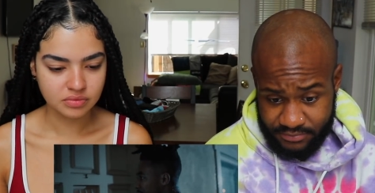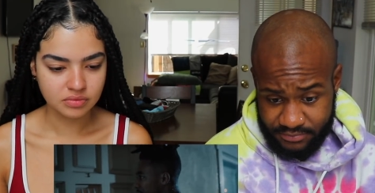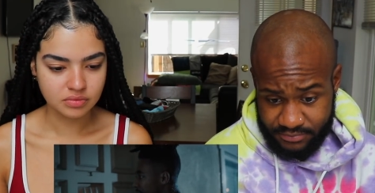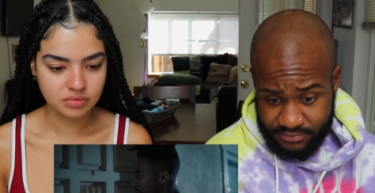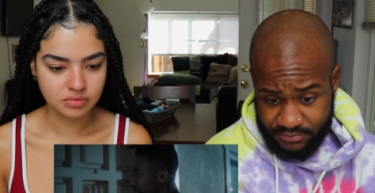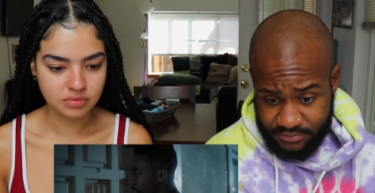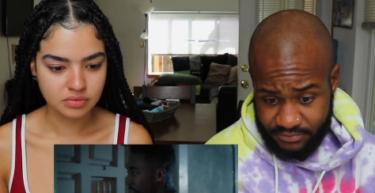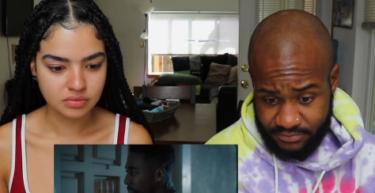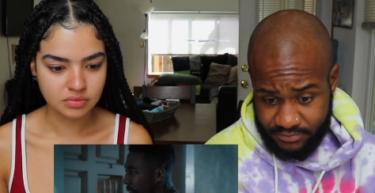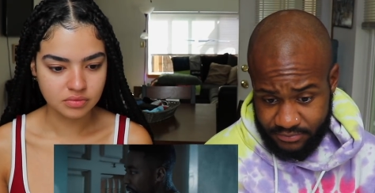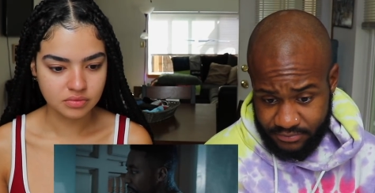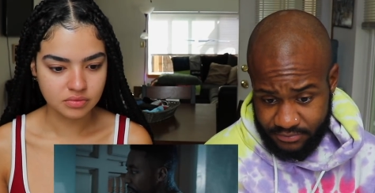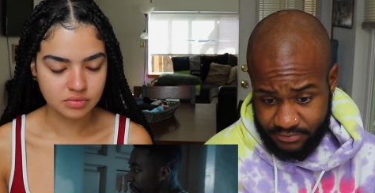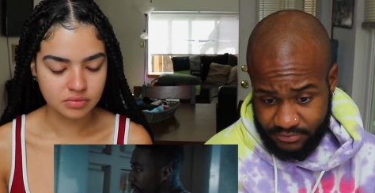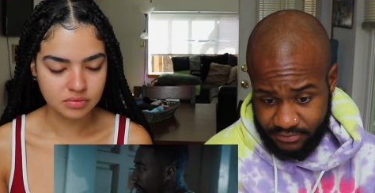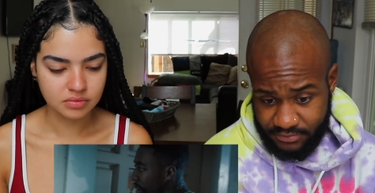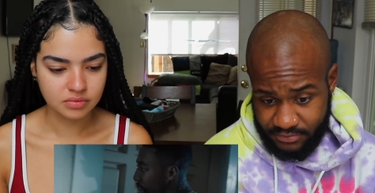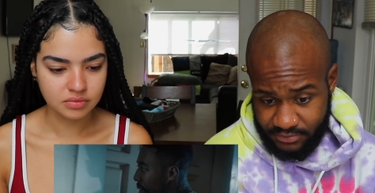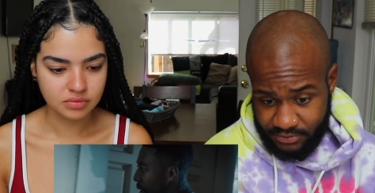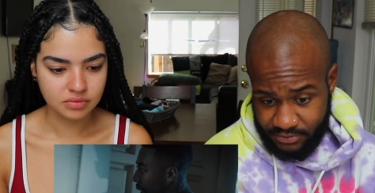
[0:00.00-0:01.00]

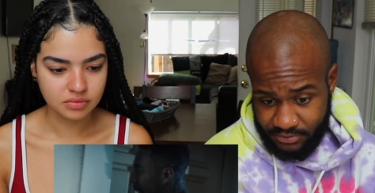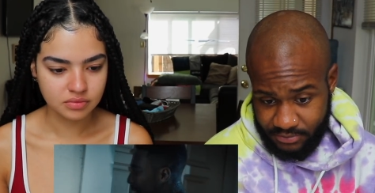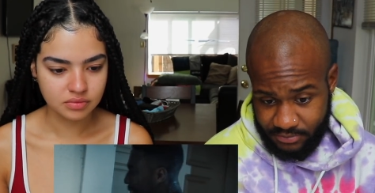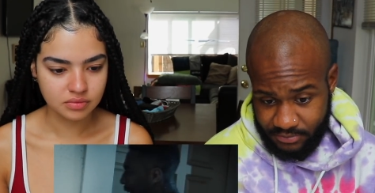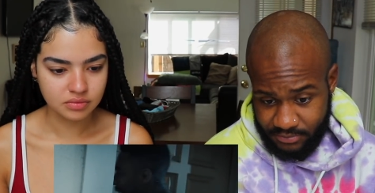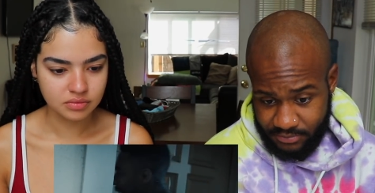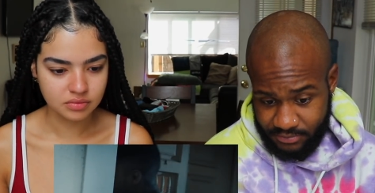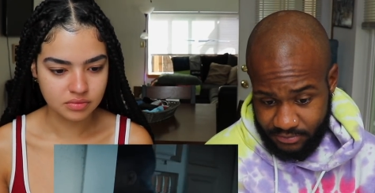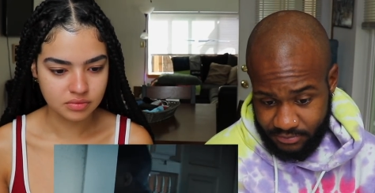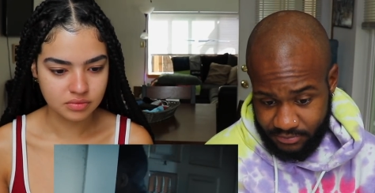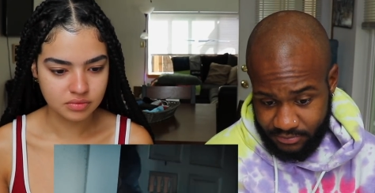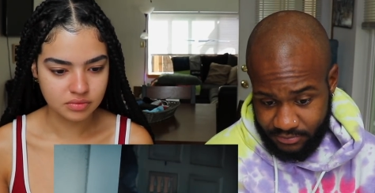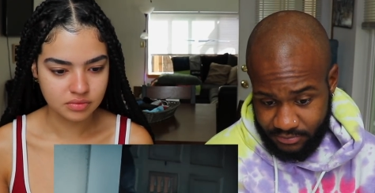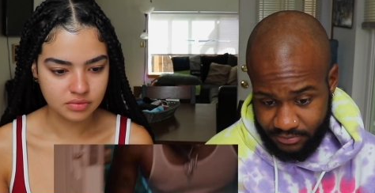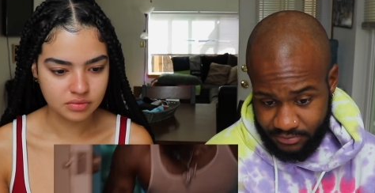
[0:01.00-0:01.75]
(no one is talking)